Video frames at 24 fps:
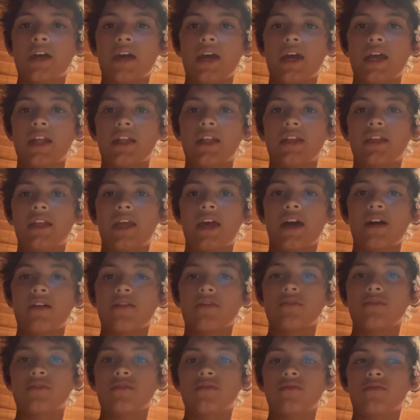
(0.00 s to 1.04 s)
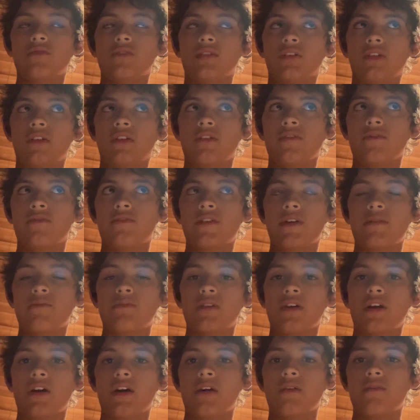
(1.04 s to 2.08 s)
And now, well,
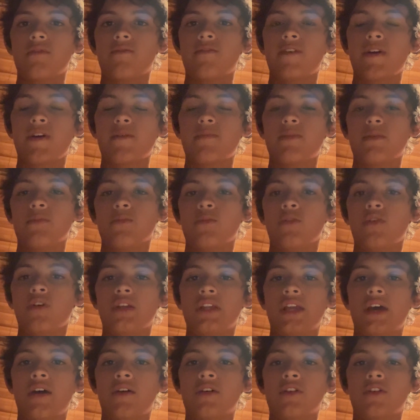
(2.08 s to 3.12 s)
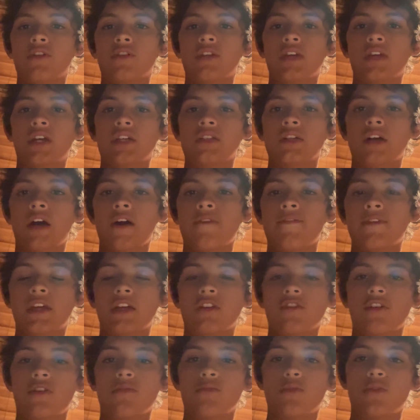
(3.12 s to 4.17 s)
a fair bit more, and now it only has half a
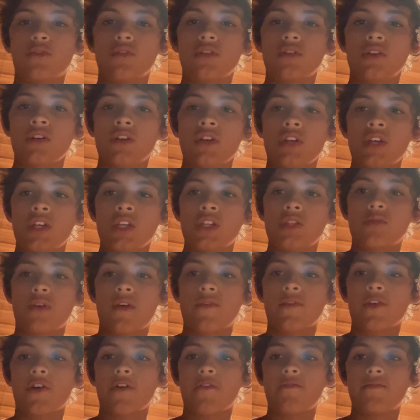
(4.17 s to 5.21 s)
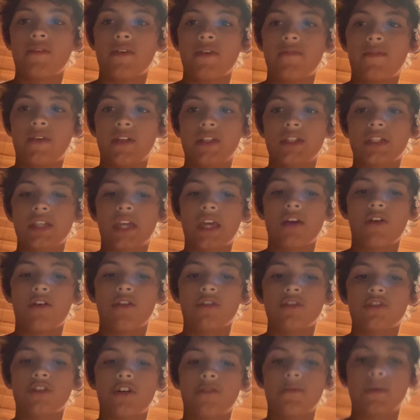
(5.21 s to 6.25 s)
kilo more. So I've got Vavinsky
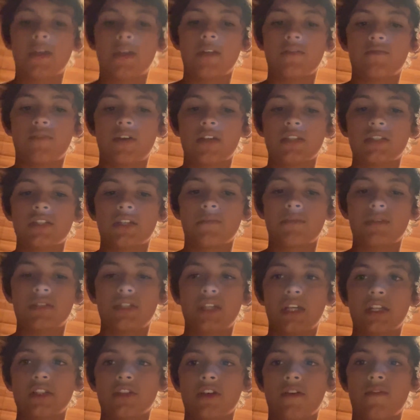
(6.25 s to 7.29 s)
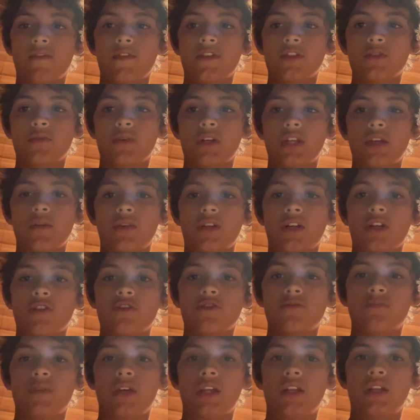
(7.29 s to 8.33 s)
on top in race number 6 over
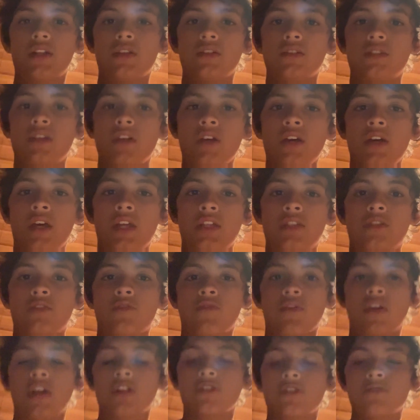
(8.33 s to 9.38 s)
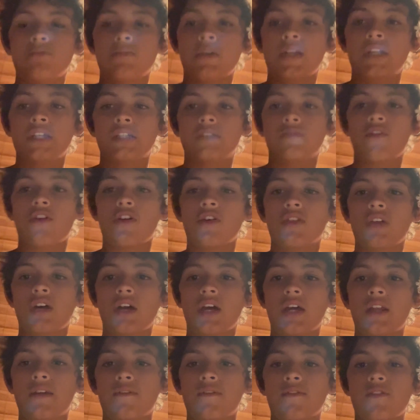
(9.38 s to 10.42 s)
2100 metres. It's 300 metres further,
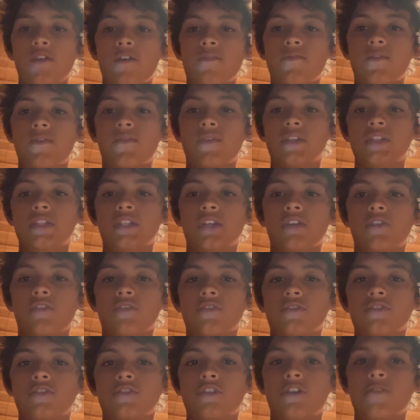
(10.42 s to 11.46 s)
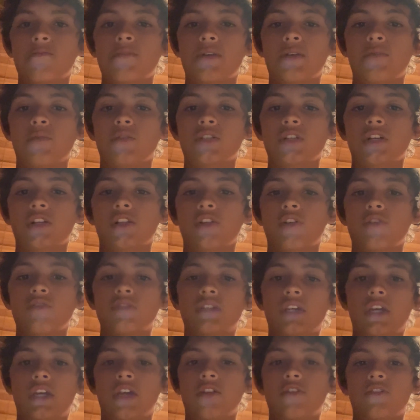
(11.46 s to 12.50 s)
and I've got Vavinsky on top. It was
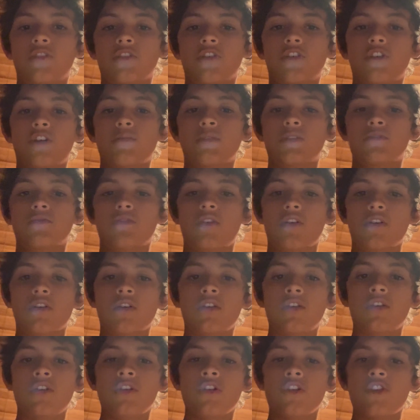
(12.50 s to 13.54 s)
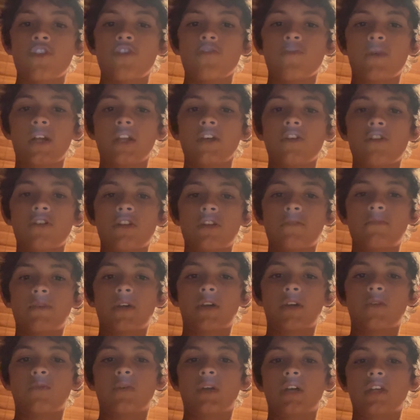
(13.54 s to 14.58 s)
closing in on Kerman Rock, who might have gone a
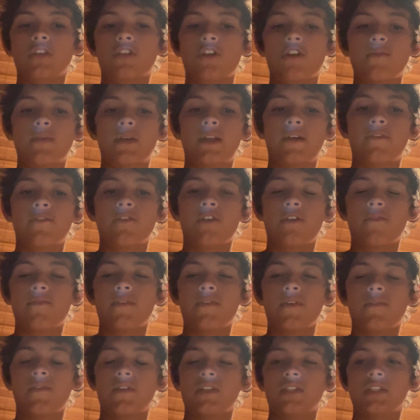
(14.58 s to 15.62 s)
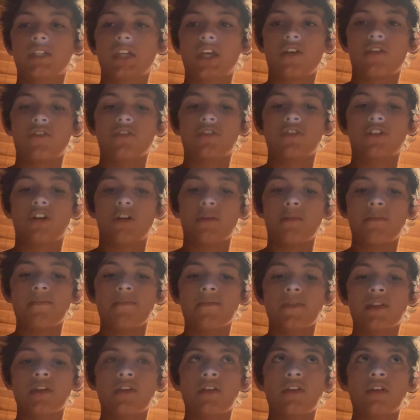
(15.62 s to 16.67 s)
bit quick though, but I've got Vavinsky on top.
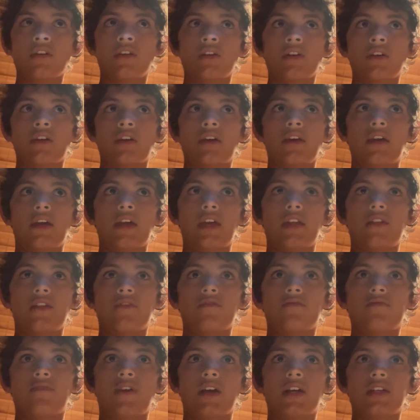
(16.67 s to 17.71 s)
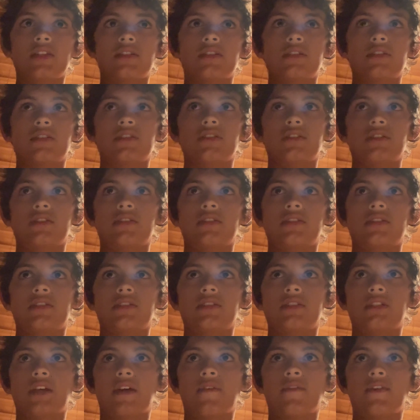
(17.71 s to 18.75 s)
In race
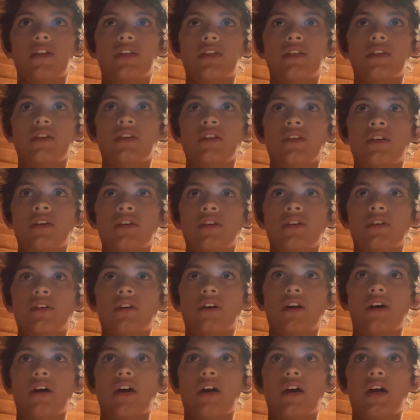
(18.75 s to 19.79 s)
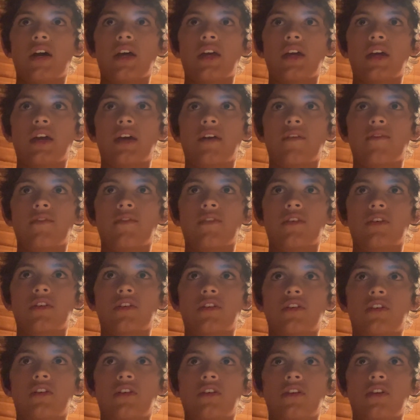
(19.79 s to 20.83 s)
7, I have
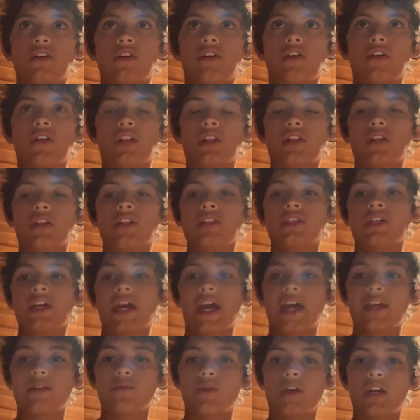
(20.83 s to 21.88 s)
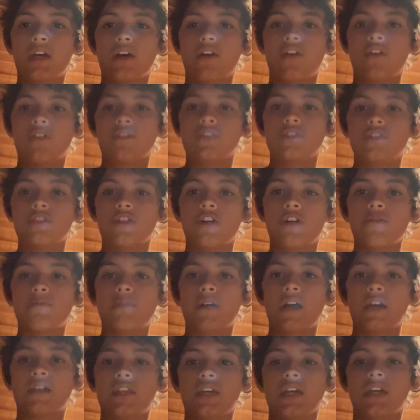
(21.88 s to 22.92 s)
got Tadweer on top.
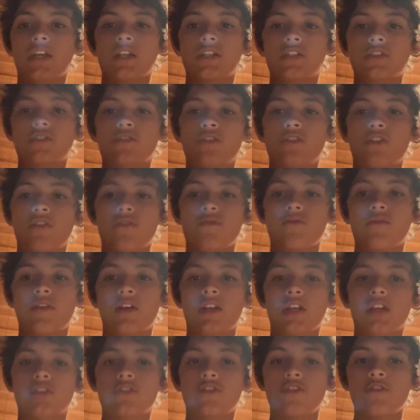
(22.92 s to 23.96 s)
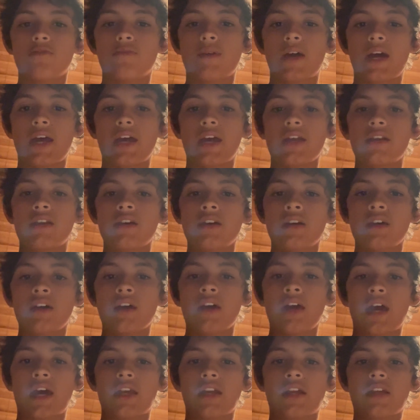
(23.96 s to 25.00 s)
I think it's not running too bad,
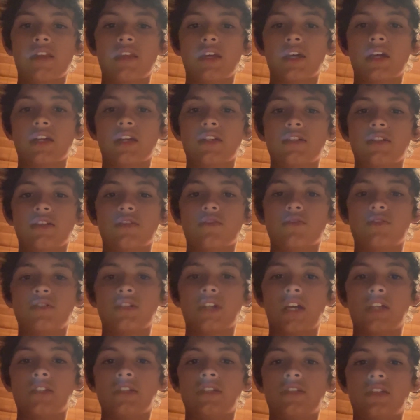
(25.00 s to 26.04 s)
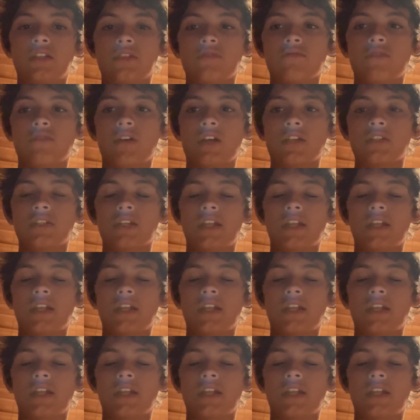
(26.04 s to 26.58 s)
and I think it's a good chance in this race.